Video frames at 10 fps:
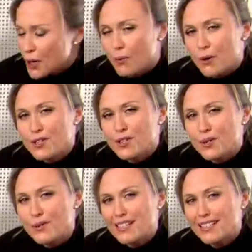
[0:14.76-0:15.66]
what I want to
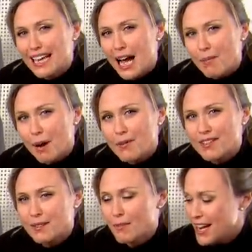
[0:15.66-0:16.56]
do is come up
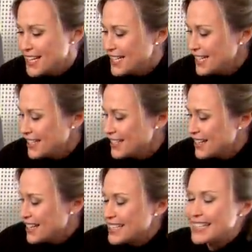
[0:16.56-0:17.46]
with some
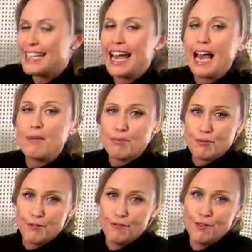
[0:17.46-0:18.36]
ideas to
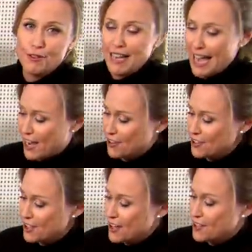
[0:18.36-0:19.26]
cat-proof your
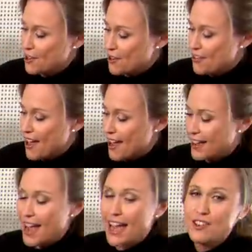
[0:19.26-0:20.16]
lounge so
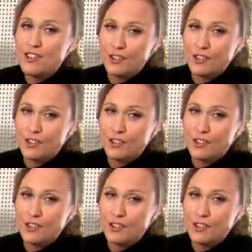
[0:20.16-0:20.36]
they and